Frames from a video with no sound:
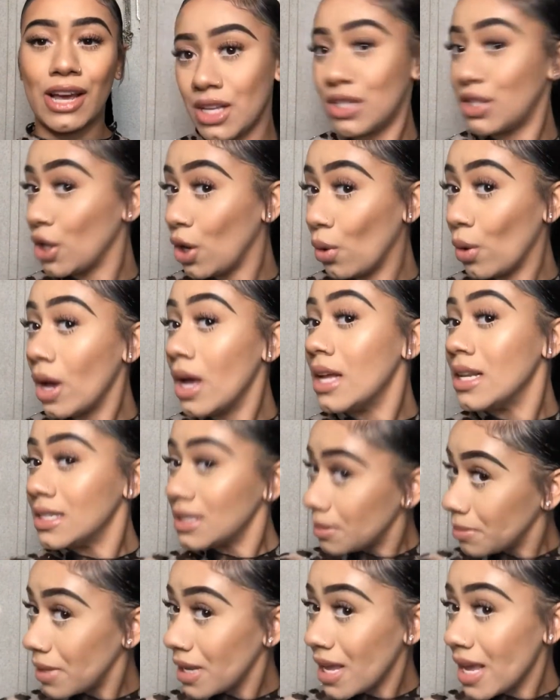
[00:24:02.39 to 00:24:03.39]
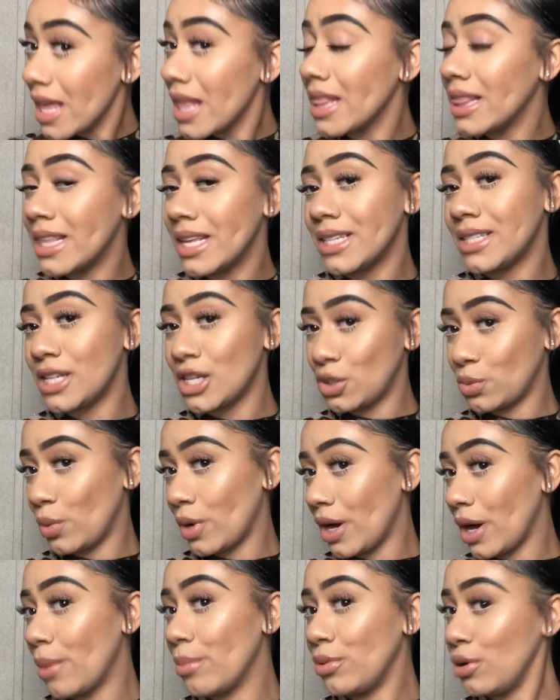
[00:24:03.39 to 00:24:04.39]
So to me, this is
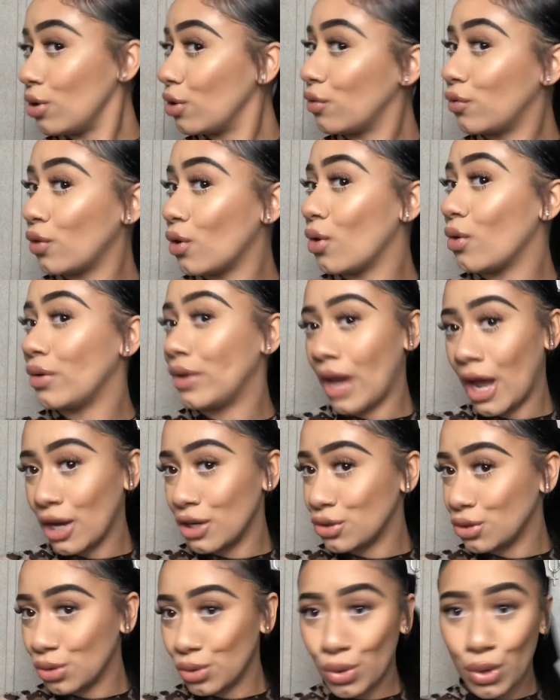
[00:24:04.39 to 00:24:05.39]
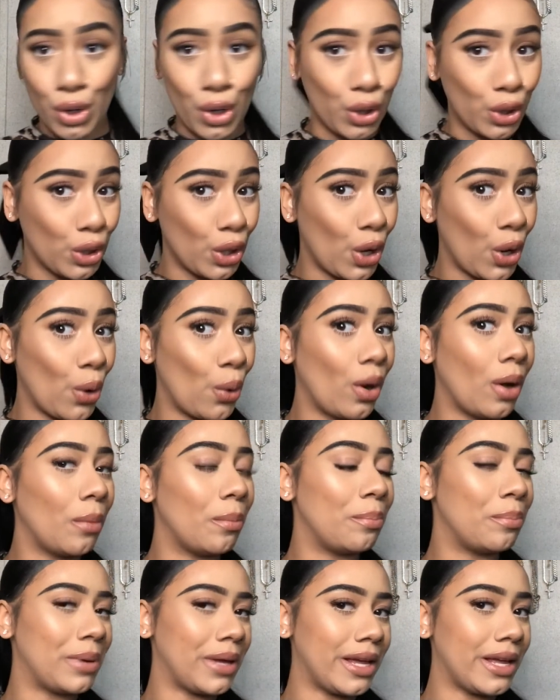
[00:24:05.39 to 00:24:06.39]
what a beautiful natural glow
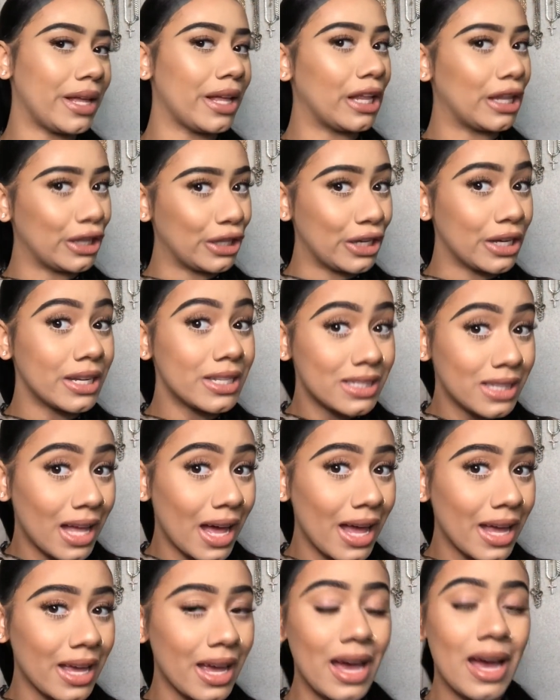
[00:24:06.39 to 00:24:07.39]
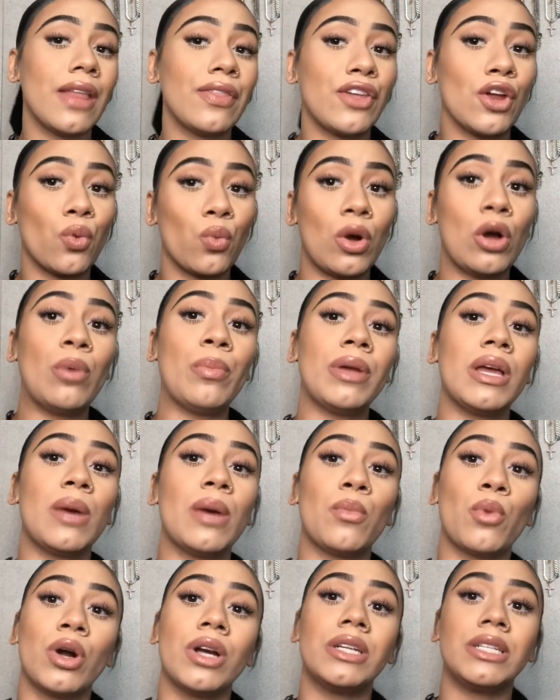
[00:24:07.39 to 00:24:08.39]
beat looks like. There will be a
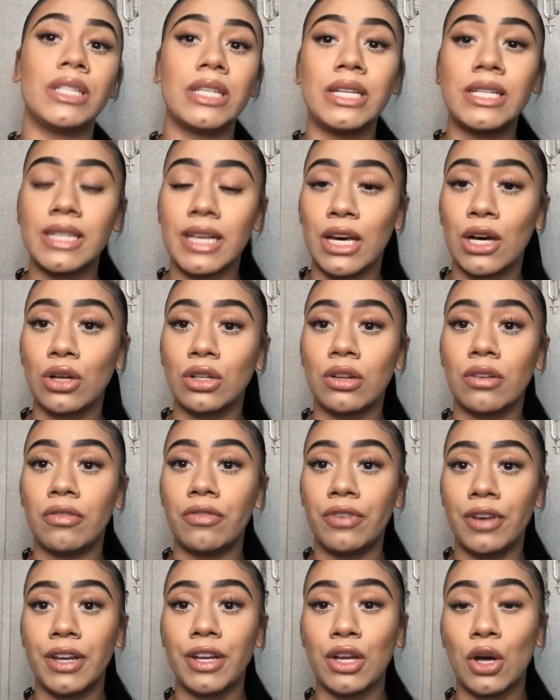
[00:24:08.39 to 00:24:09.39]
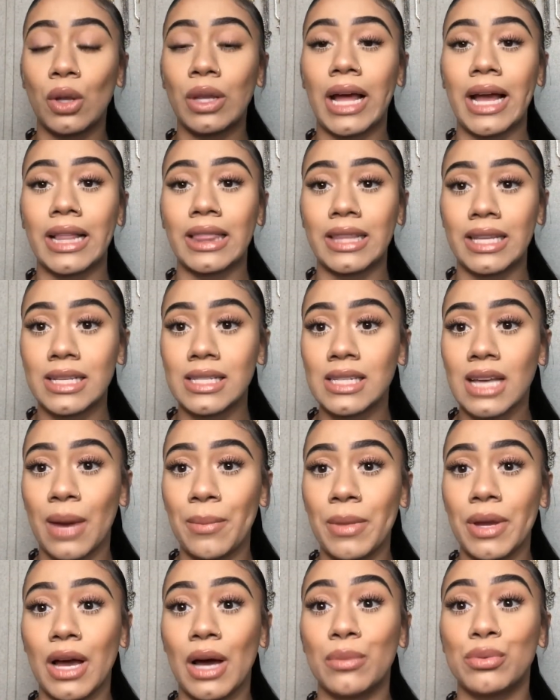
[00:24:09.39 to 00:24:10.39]
more detailed video like this
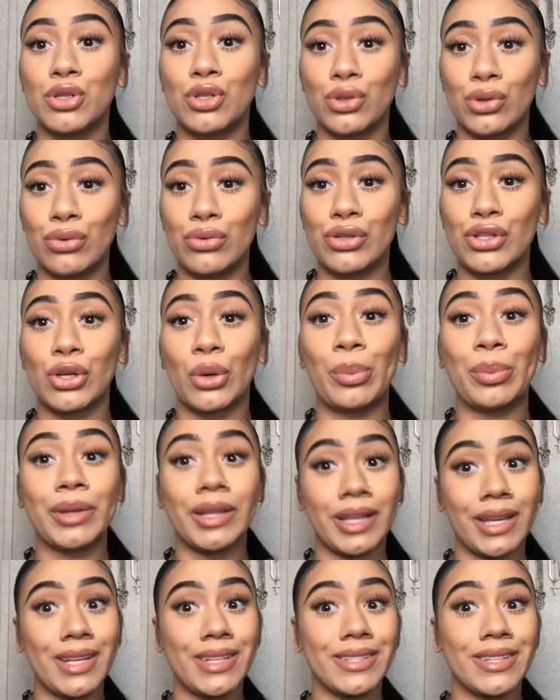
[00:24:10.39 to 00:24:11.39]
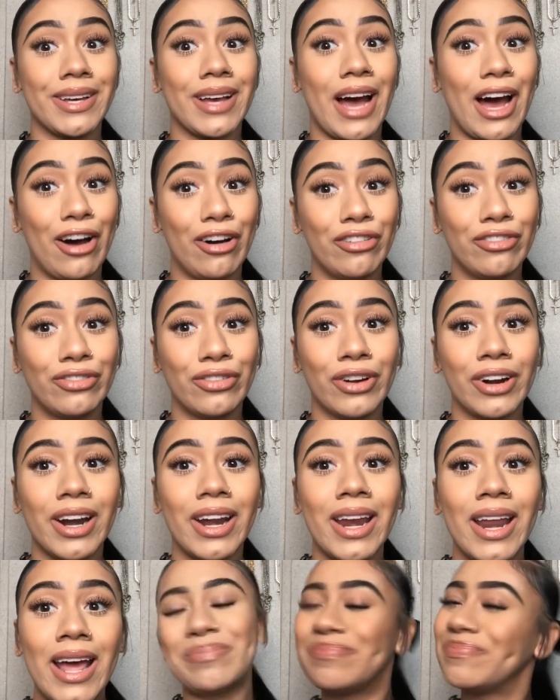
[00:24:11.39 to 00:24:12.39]
coming up soon, so please look out for
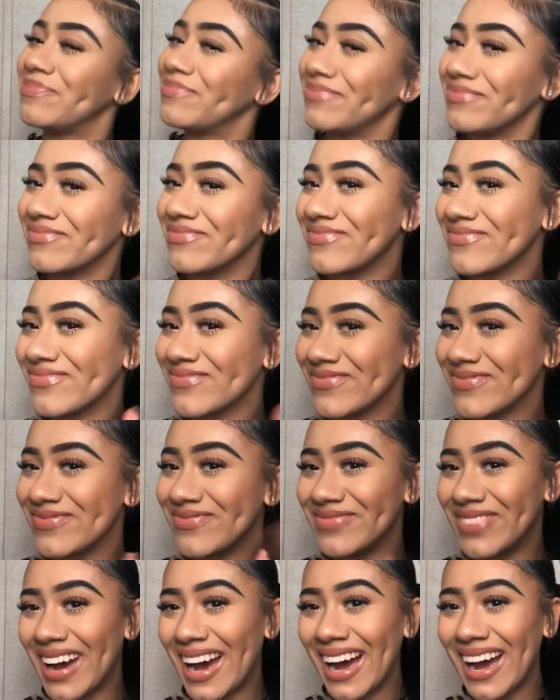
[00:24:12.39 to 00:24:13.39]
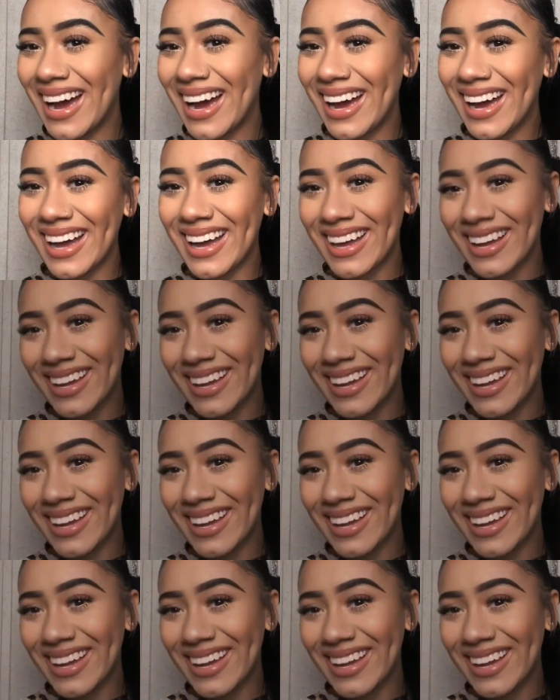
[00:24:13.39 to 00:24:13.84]
it. Bye.